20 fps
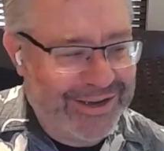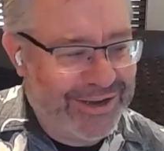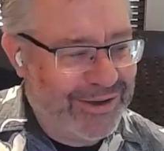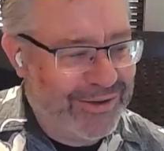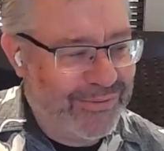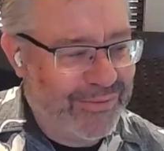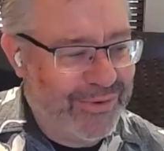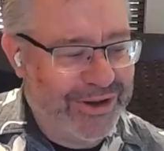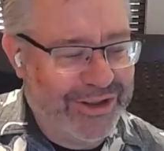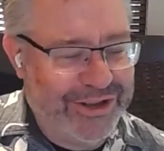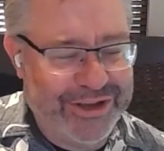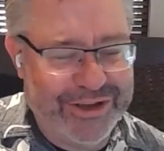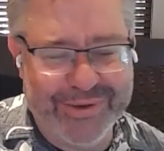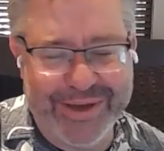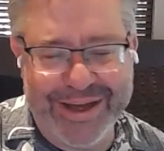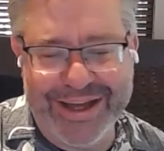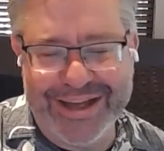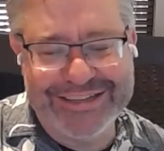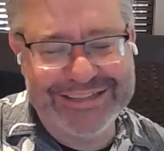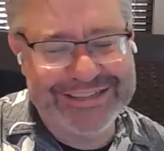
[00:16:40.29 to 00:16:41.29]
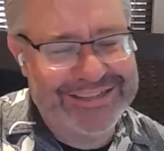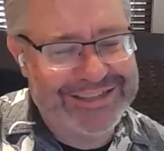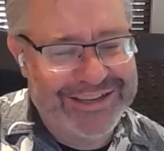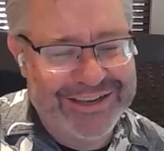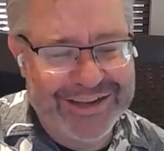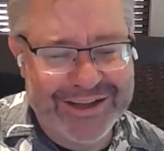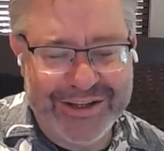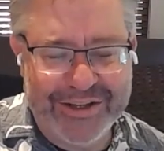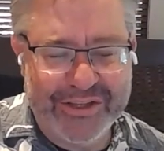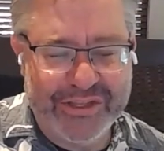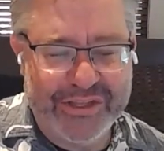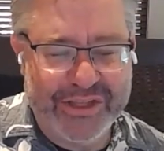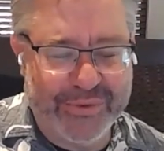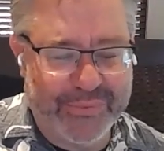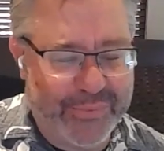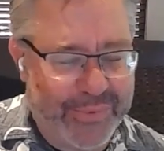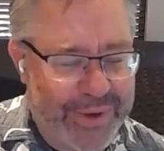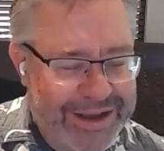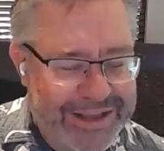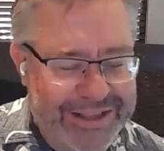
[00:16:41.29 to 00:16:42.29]
Where in the U.S.,
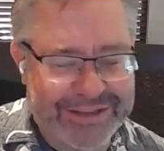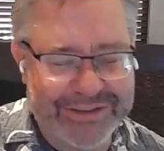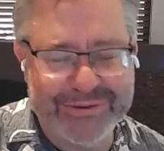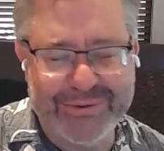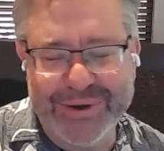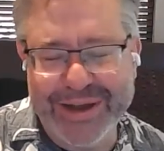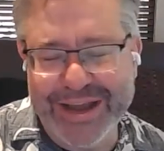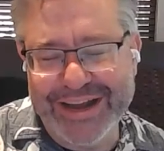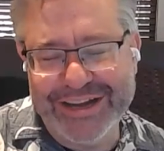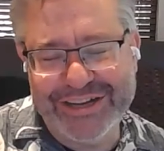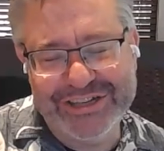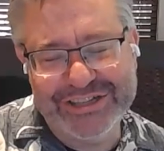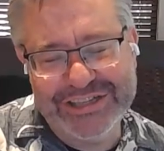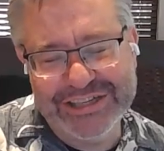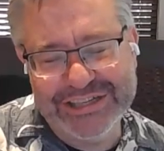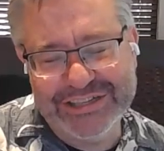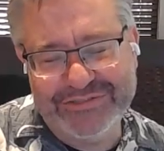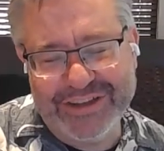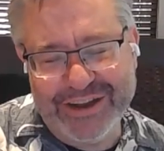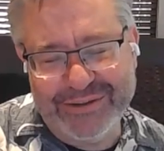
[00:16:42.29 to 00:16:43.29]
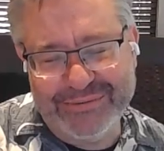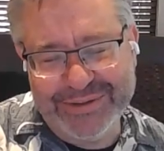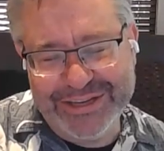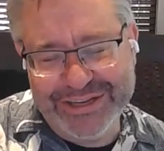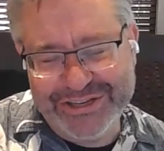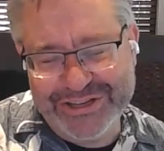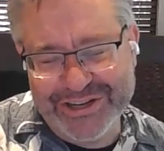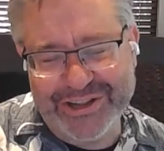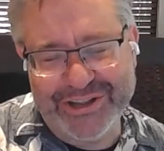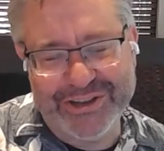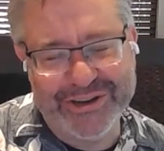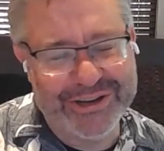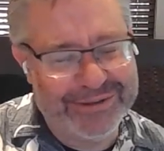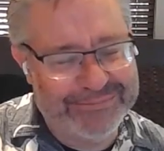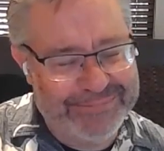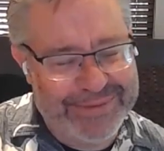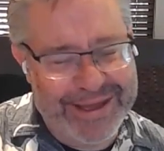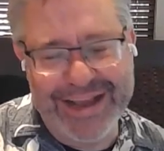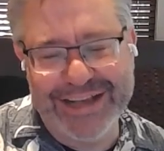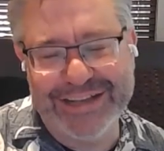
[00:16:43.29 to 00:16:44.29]
the regulatory agencies fight with each other,
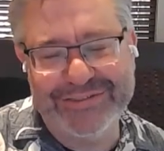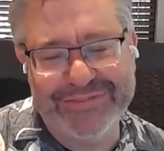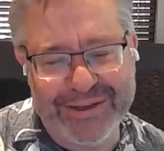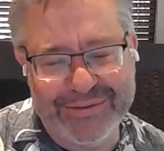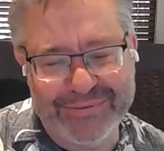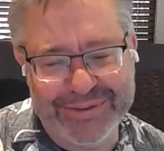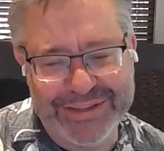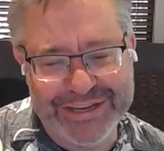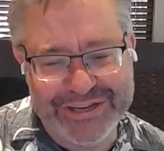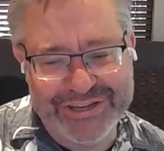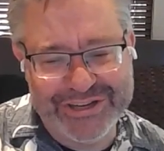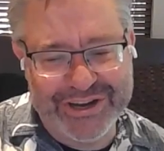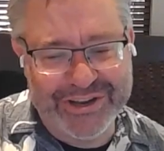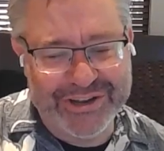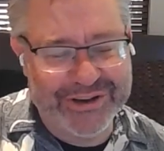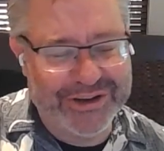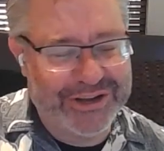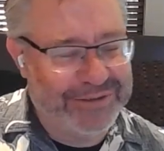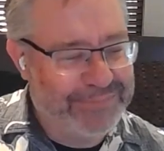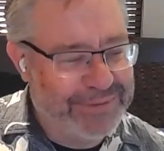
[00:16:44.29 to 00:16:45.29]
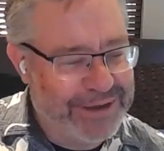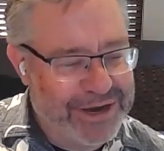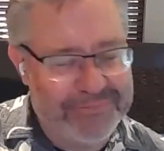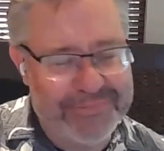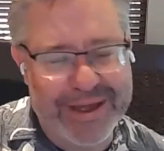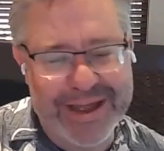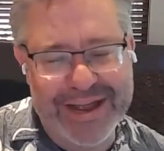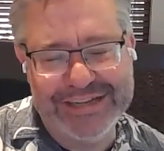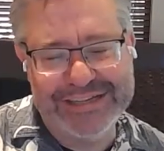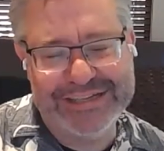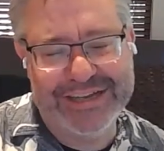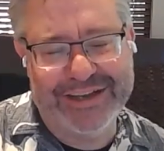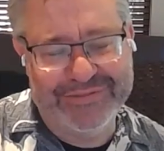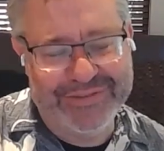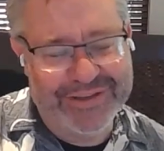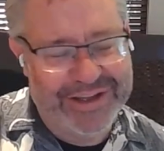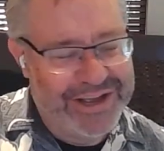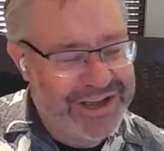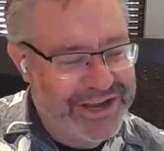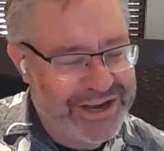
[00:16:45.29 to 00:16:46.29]
the banks fight with each other. The bigger banks
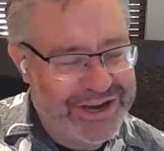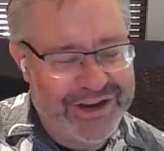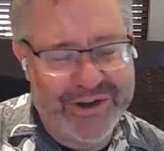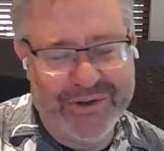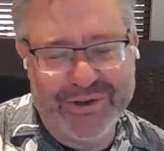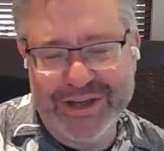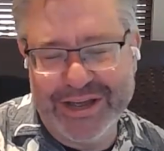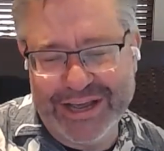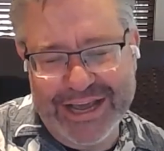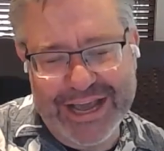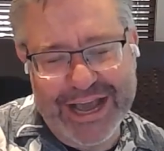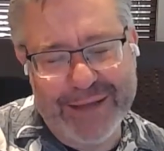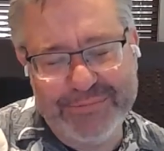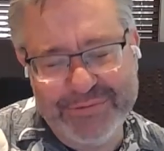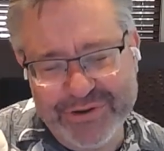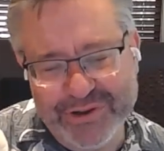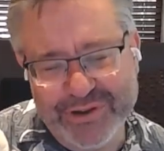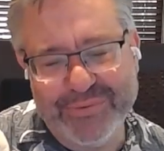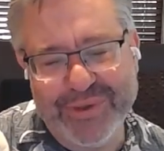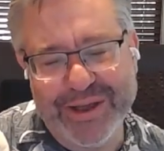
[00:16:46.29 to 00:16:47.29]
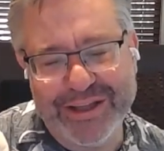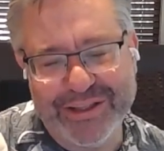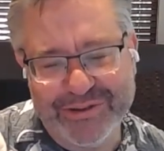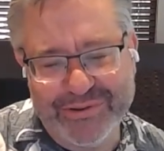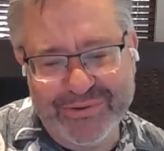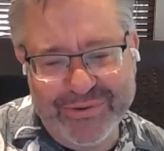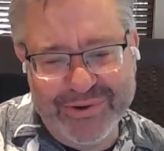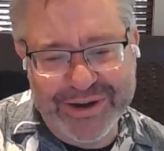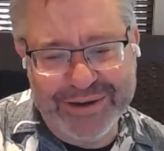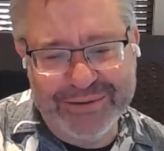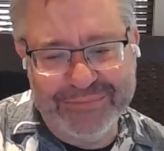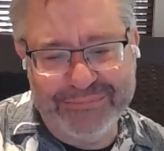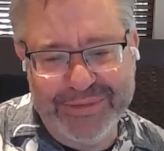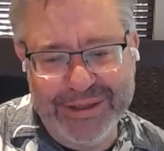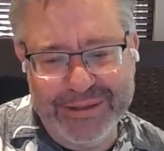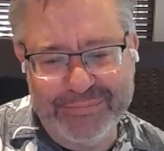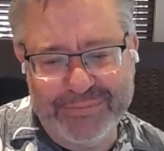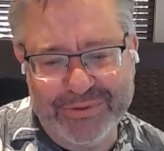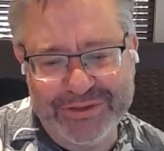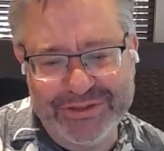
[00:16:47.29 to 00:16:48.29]
can capture the regulatory
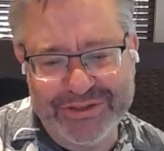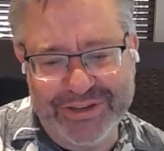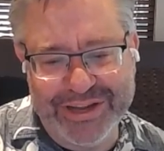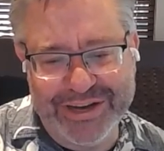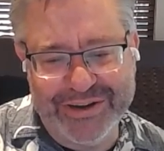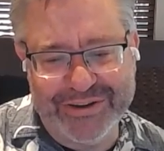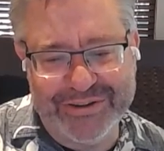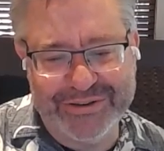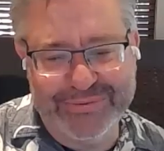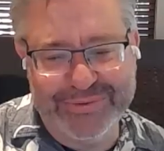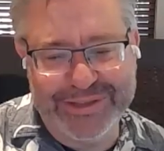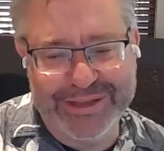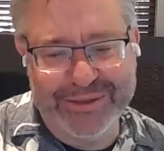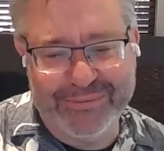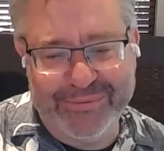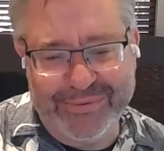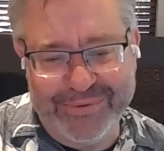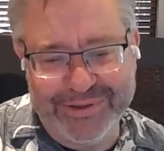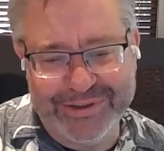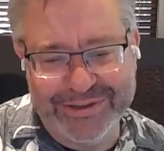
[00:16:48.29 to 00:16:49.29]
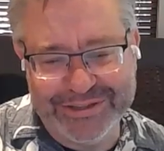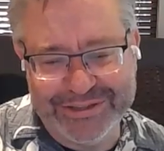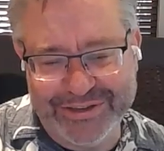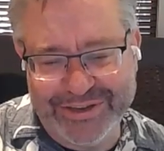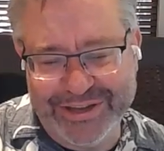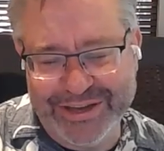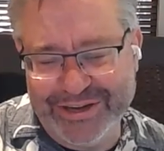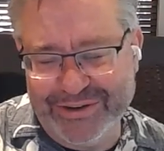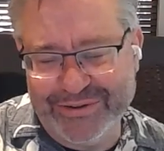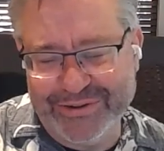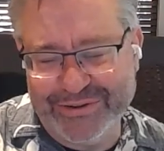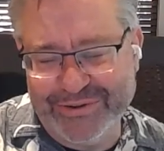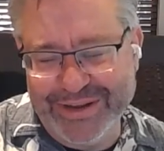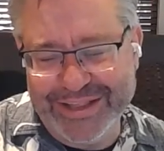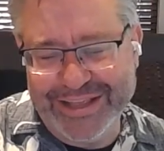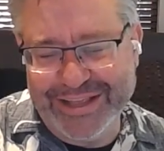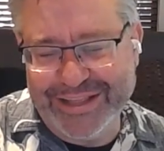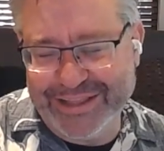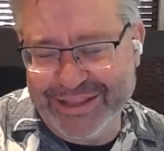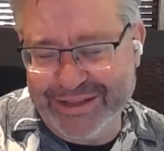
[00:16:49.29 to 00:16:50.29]
people, so they don't do
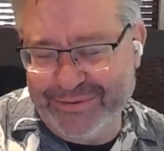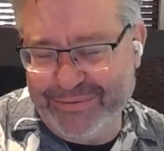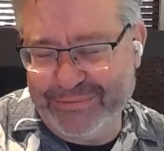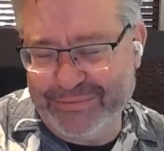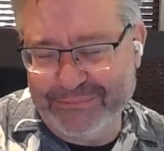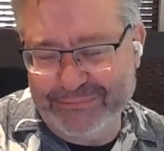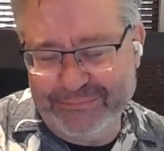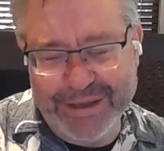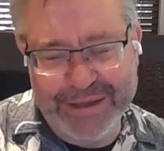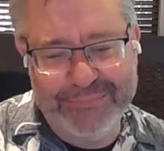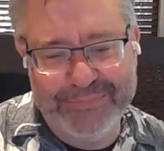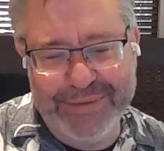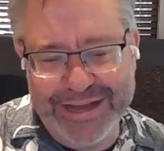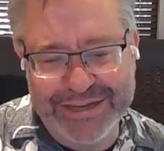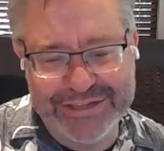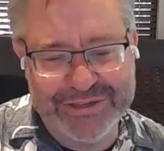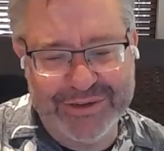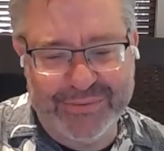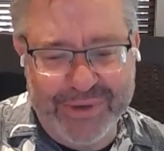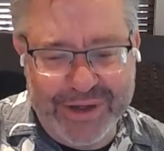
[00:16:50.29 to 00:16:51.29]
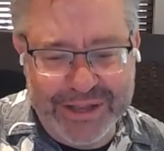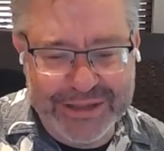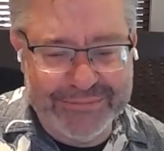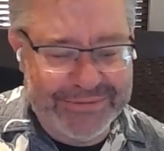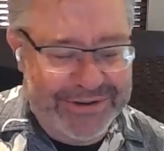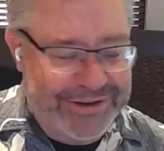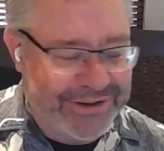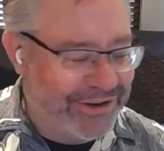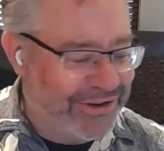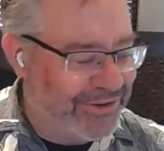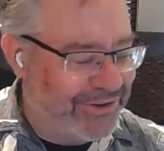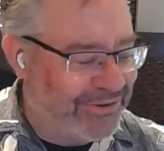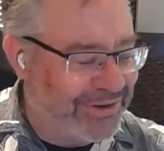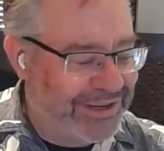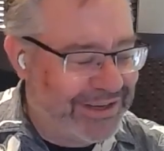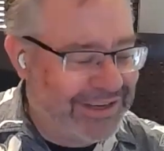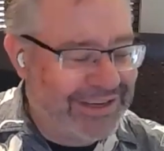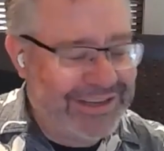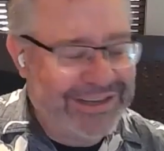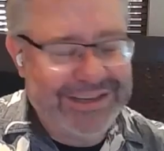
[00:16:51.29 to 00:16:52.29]
anything the big banks don't want them to do.
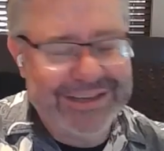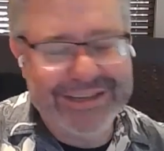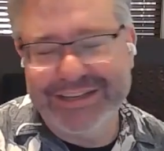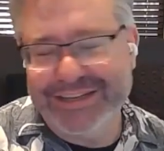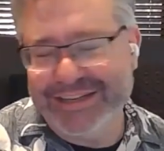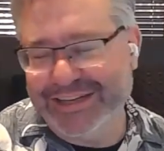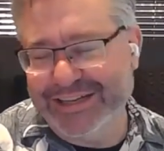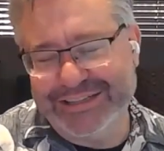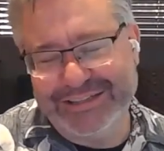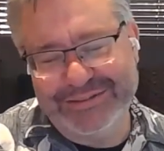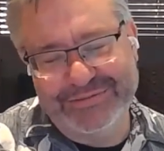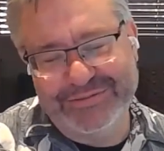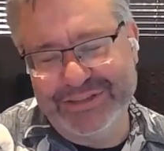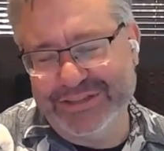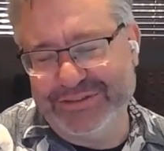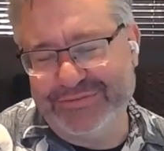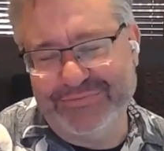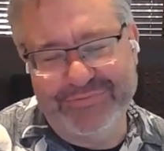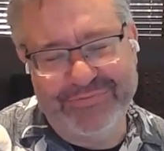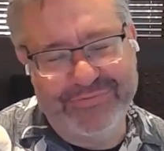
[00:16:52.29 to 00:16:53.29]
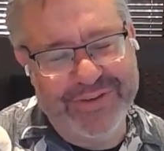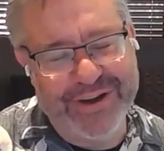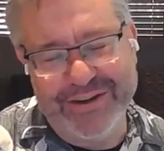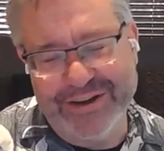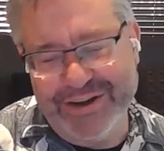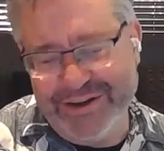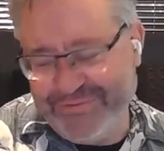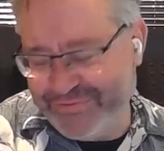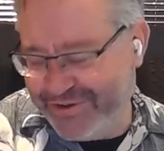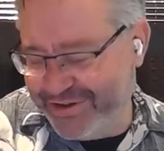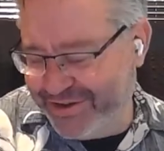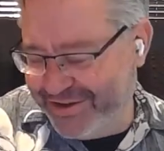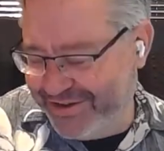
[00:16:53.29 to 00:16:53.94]
It's just very different.